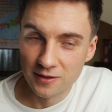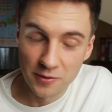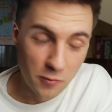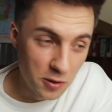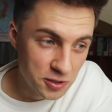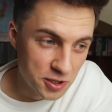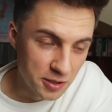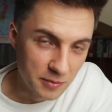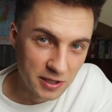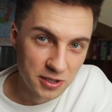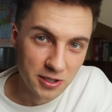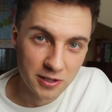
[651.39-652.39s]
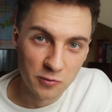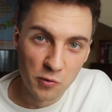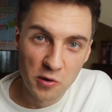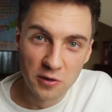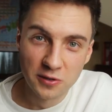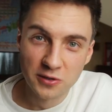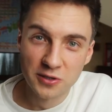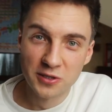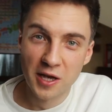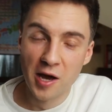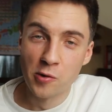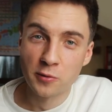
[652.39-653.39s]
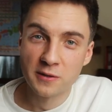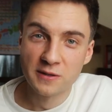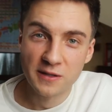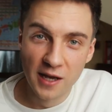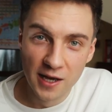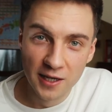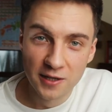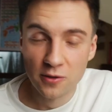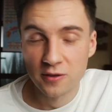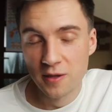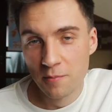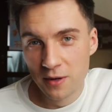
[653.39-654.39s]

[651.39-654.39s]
the washing machine, was outside on the